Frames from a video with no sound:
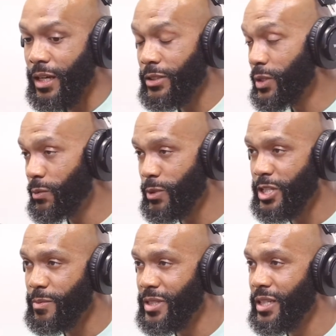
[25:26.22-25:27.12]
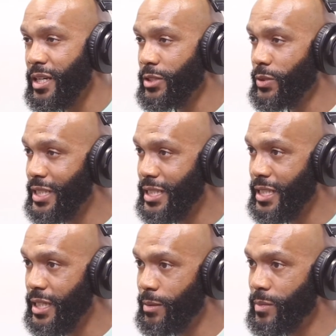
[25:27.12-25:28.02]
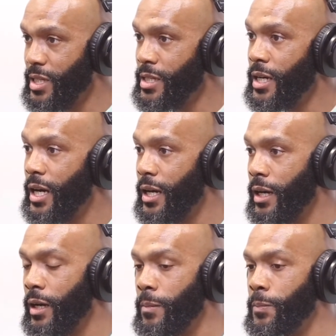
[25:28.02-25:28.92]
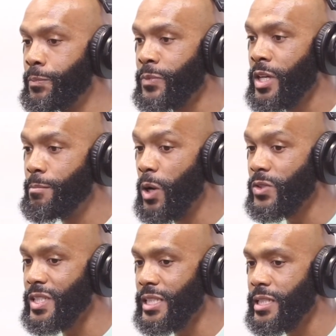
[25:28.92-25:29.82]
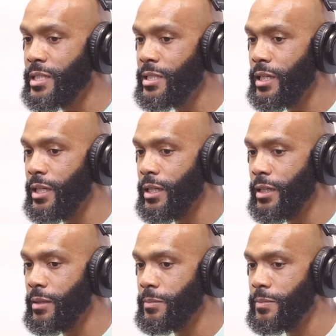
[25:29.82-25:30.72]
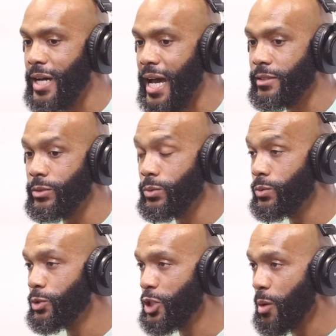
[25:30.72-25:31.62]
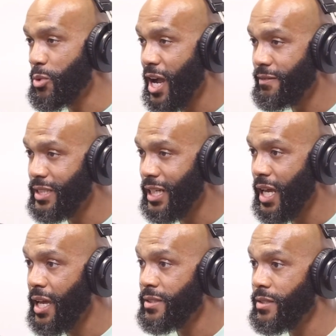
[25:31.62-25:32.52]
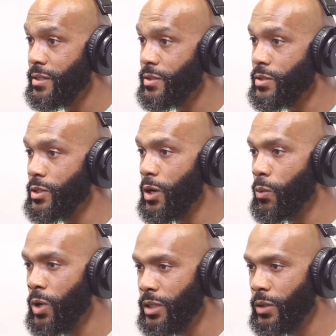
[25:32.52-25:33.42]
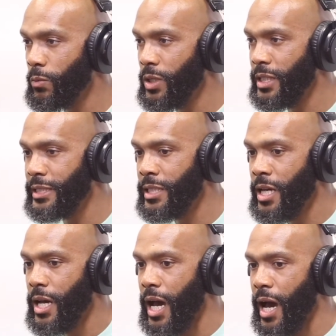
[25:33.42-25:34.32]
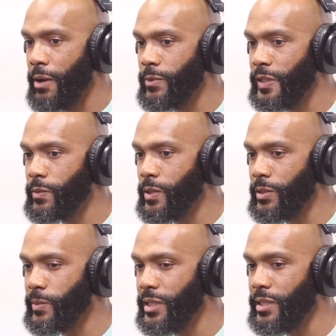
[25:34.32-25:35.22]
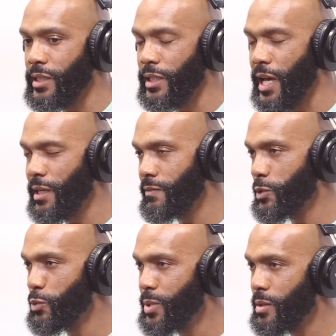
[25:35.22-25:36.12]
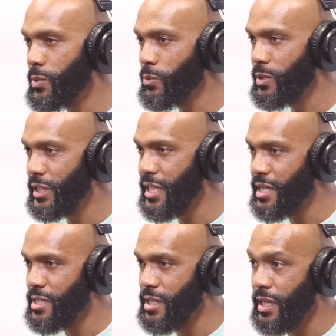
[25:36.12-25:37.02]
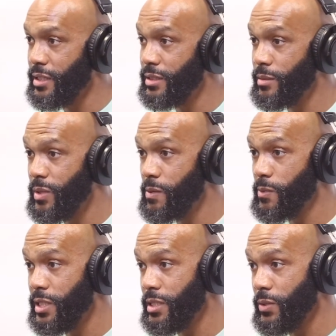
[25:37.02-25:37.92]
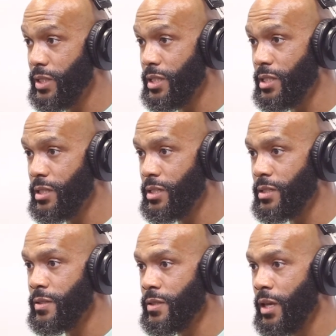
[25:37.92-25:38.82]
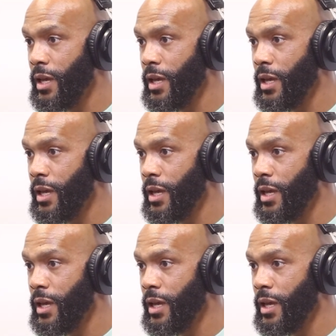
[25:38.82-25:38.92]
you can reach me there. You can DM me. Mostly, I do, private classes, one-on-one. I really work with a lot of new people, really educating them on what yoga is